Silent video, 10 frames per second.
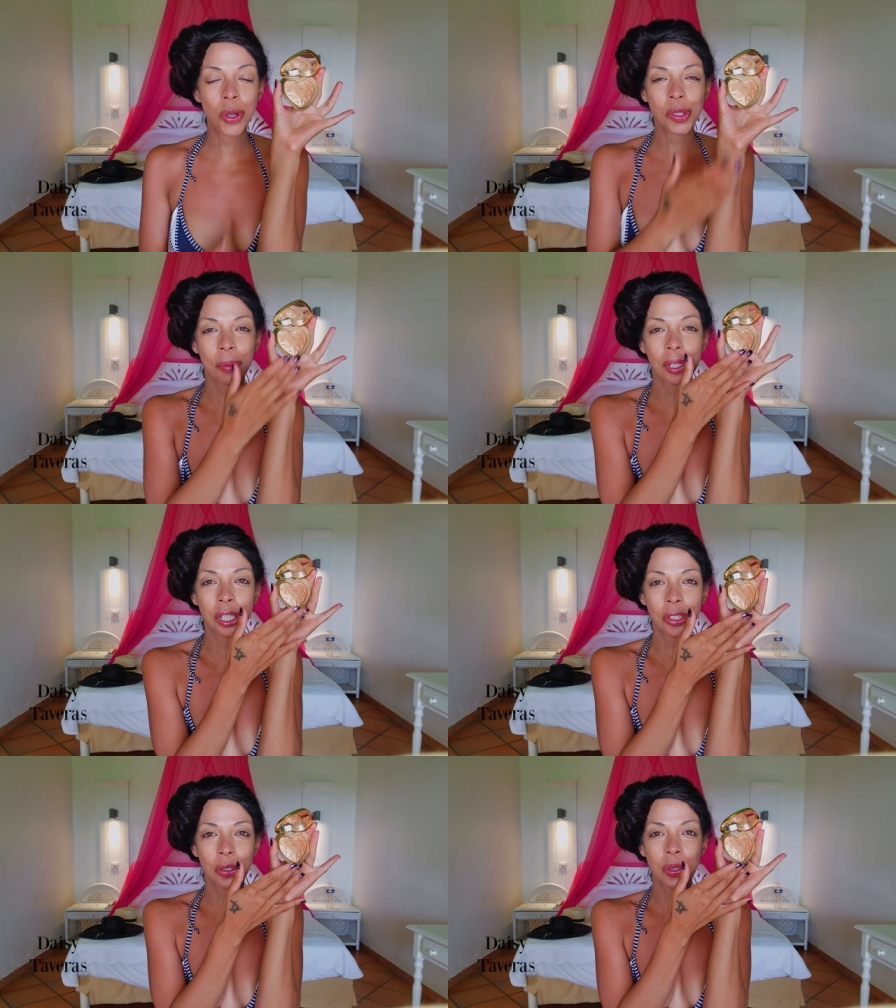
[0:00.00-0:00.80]
So I'm going
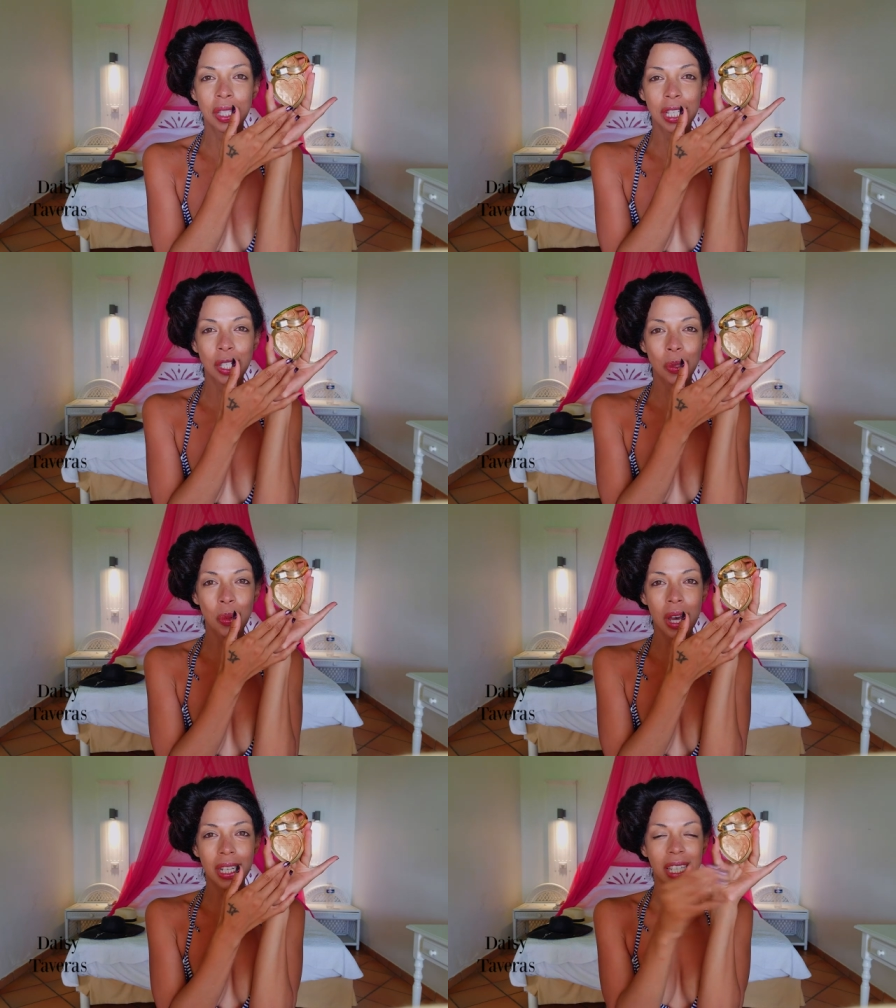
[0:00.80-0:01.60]
to use this
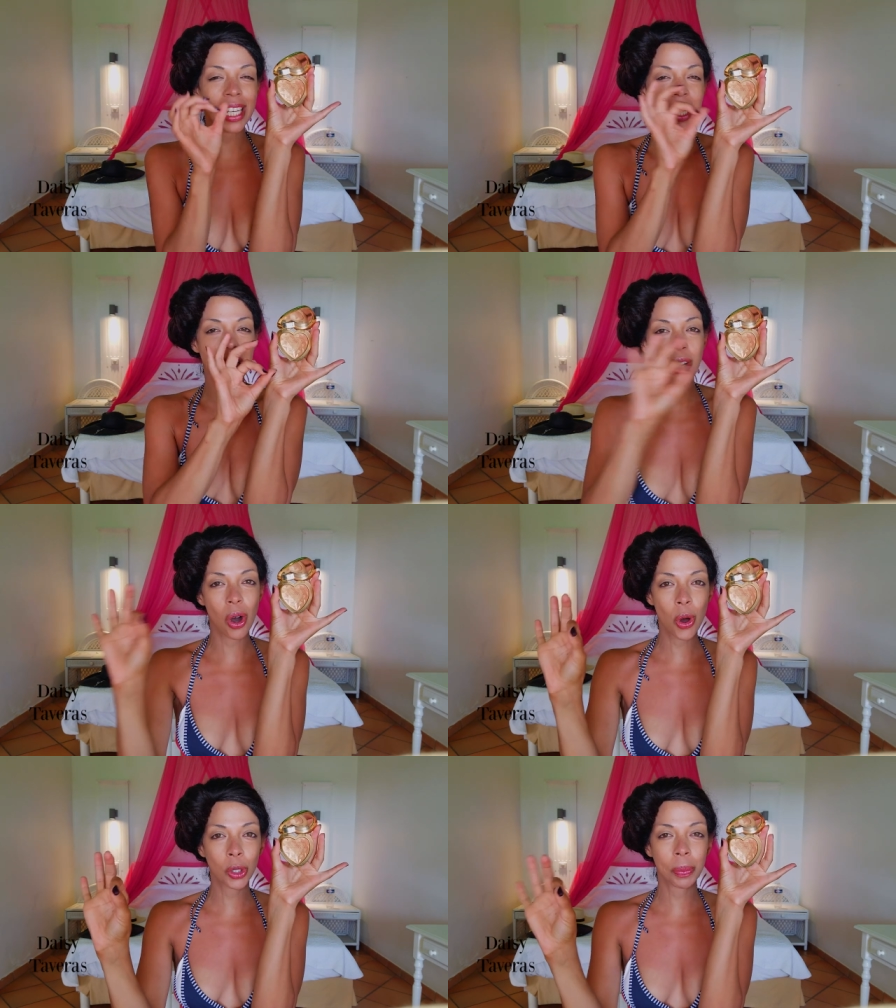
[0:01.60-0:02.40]
one in
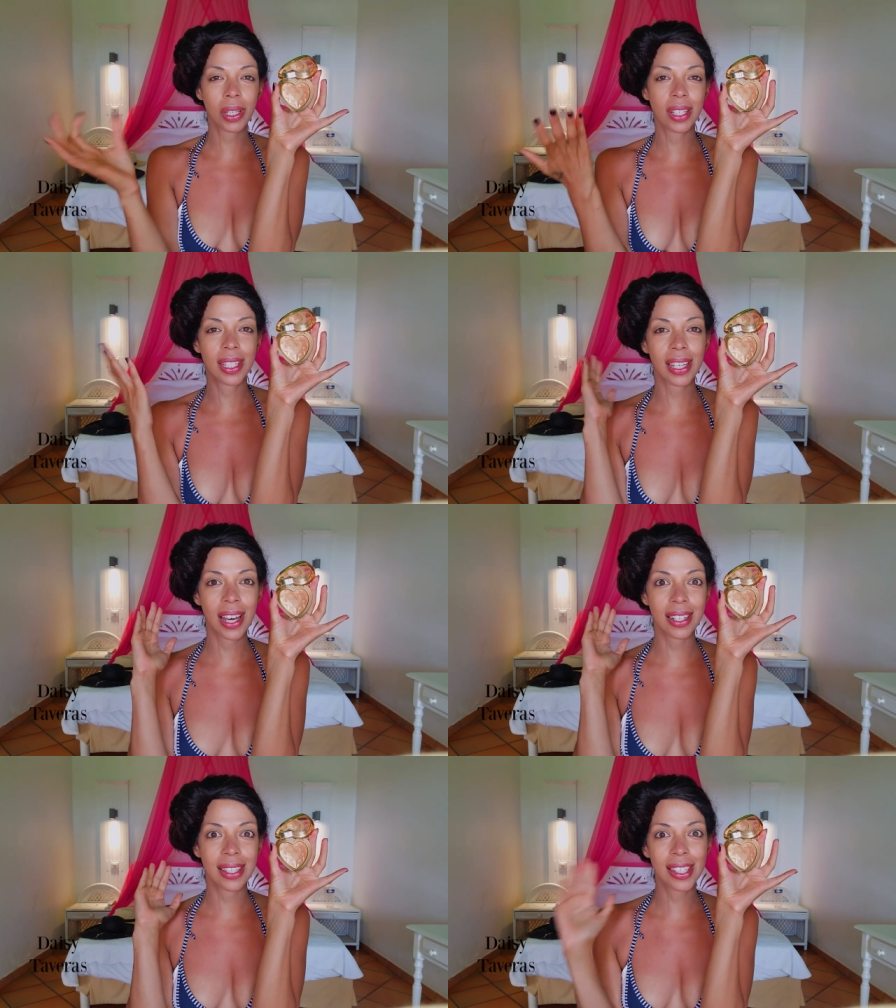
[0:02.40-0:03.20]
gold because I
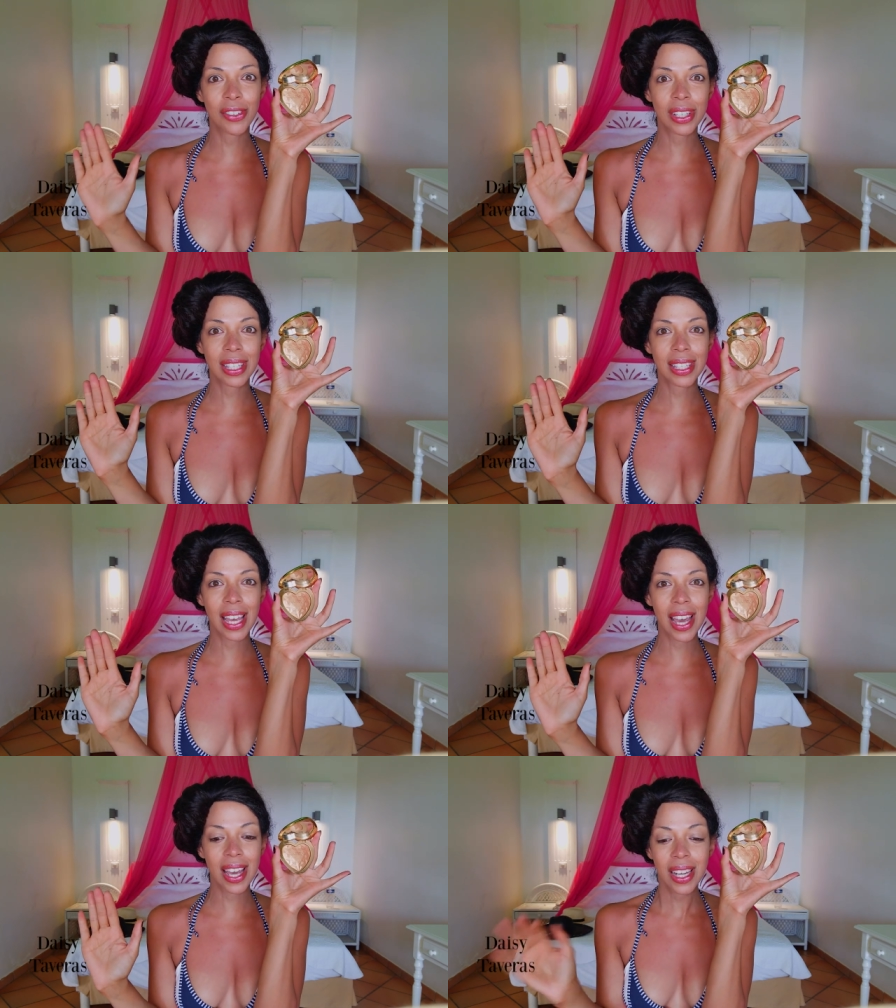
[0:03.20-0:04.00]
got a serious
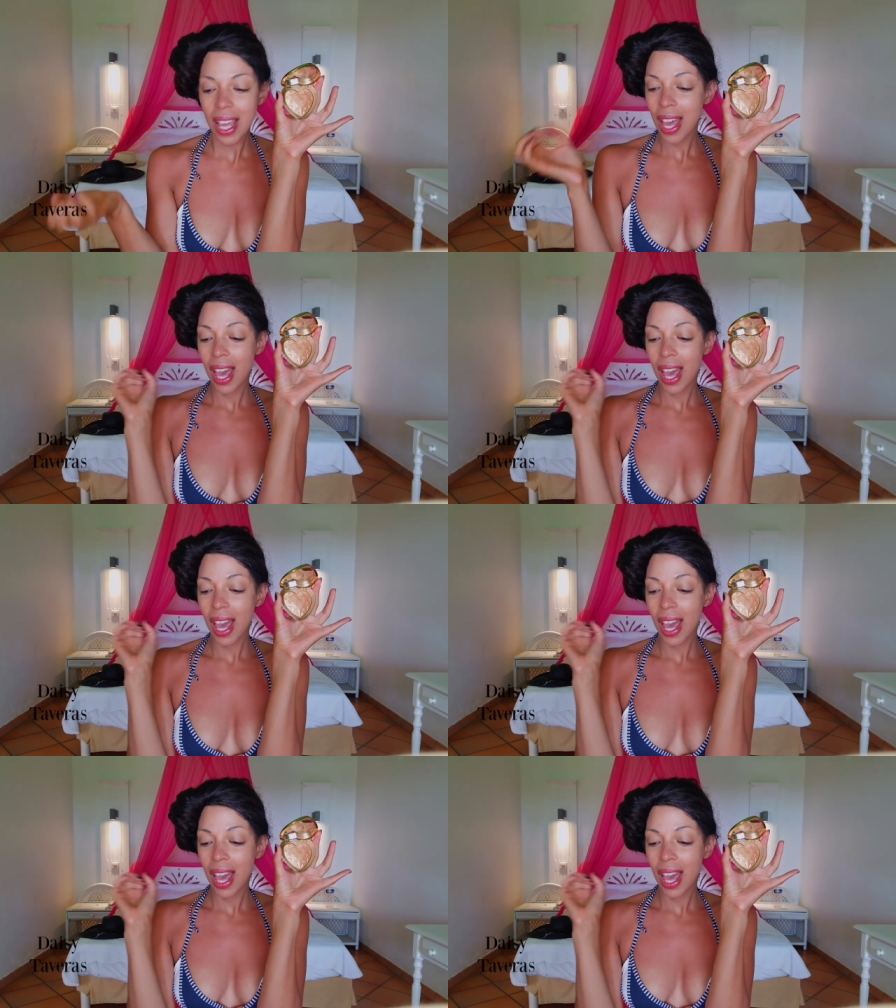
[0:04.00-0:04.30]
tan.